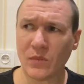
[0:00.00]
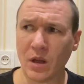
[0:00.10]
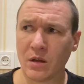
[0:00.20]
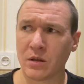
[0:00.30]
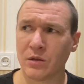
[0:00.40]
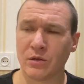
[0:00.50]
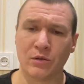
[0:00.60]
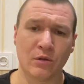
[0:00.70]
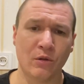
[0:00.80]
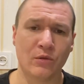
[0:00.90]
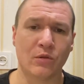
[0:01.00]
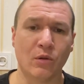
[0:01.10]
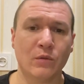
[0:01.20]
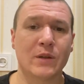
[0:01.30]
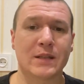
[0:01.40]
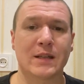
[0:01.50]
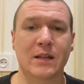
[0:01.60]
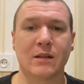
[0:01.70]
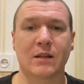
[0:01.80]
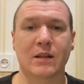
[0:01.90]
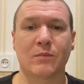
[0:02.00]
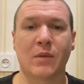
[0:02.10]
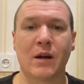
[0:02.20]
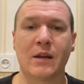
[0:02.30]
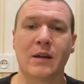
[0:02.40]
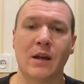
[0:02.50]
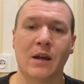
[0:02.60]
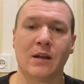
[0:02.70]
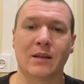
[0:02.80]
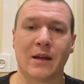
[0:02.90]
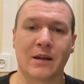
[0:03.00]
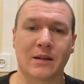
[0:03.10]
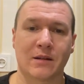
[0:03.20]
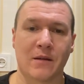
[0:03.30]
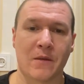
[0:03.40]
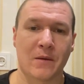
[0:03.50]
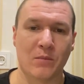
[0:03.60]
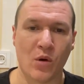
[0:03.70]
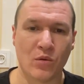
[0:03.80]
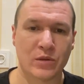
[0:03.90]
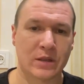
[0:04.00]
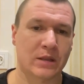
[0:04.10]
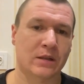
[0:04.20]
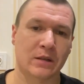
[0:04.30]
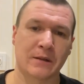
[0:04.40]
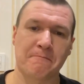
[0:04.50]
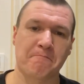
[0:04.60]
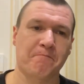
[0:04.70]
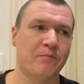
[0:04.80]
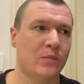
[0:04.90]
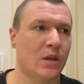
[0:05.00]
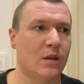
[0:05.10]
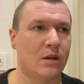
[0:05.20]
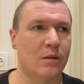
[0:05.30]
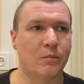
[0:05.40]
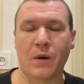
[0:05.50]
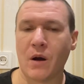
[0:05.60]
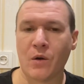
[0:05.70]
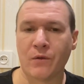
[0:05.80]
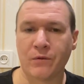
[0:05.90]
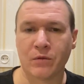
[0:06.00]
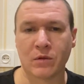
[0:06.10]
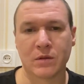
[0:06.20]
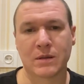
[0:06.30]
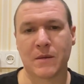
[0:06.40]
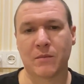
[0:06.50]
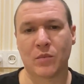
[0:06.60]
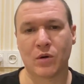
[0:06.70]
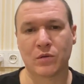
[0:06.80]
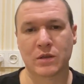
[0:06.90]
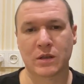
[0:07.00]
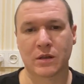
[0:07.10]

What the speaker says: you always can buy like the most powerful, the most